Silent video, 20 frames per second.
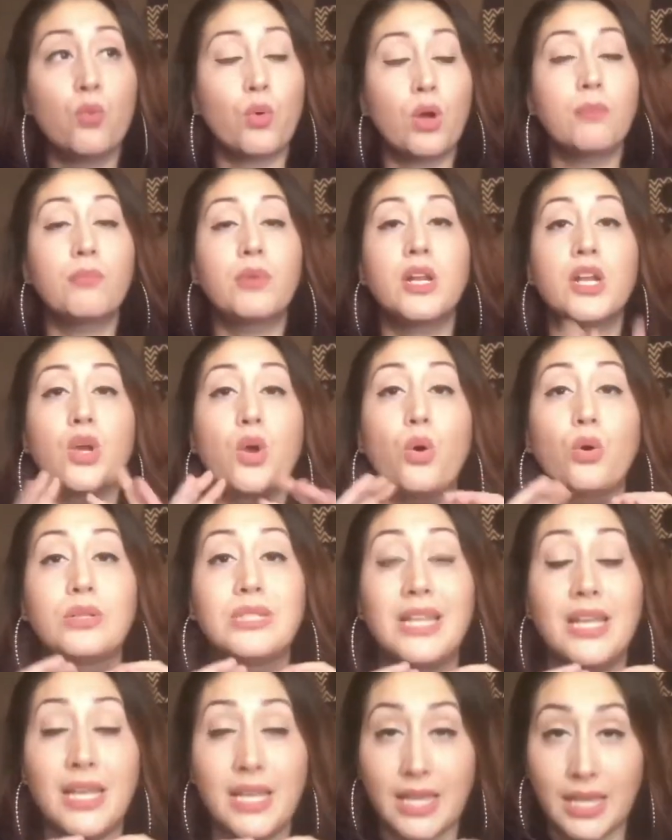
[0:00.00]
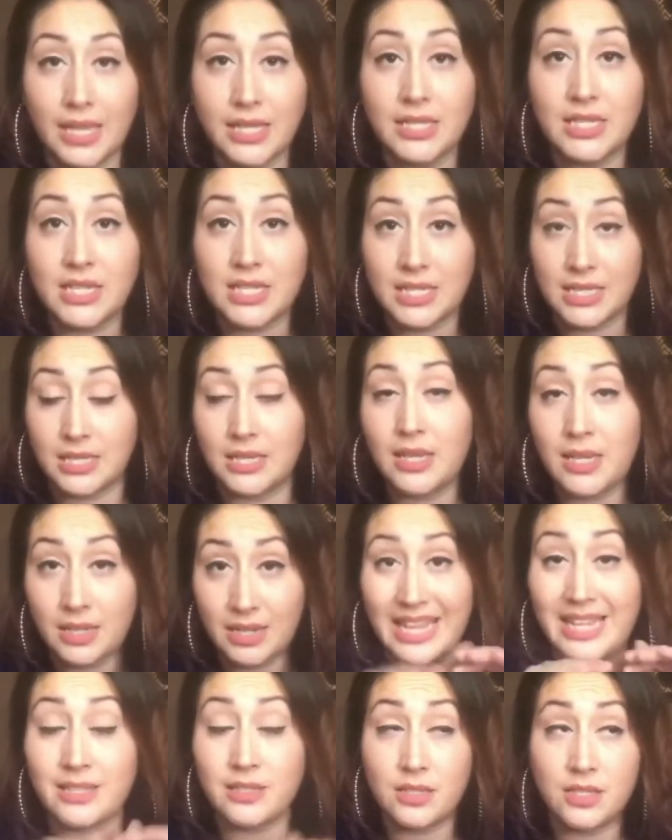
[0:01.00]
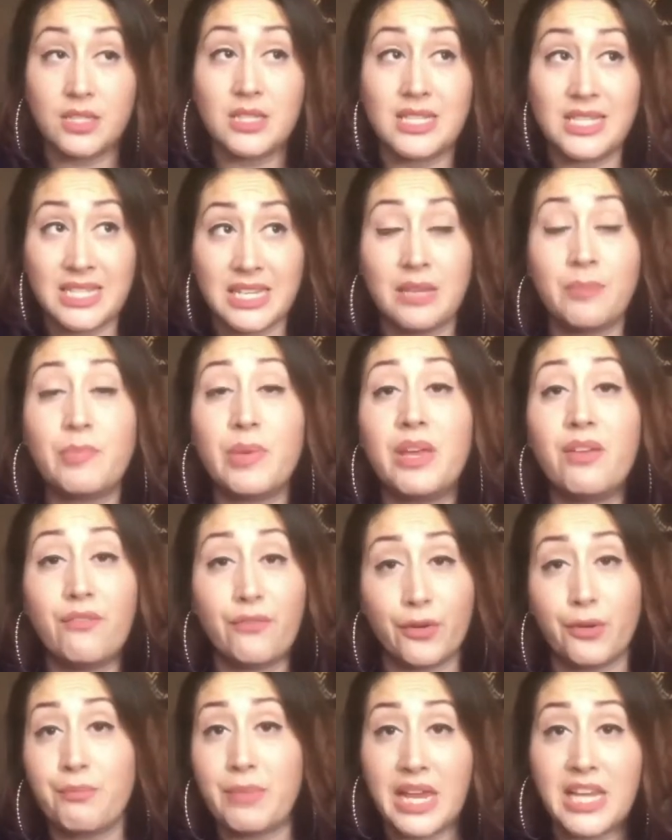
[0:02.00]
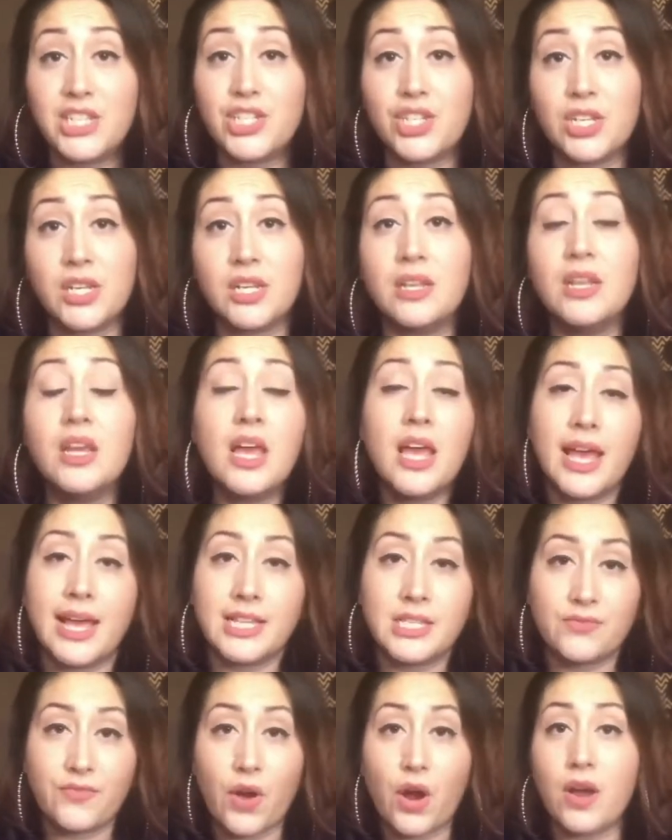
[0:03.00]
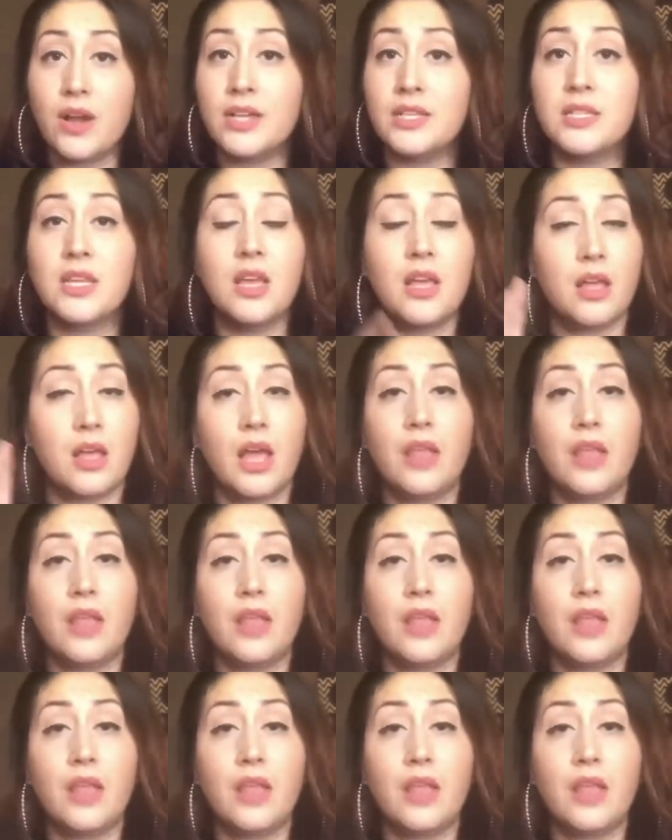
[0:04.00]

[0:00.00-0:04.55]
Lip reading: where I'm gonna go into deep information as far as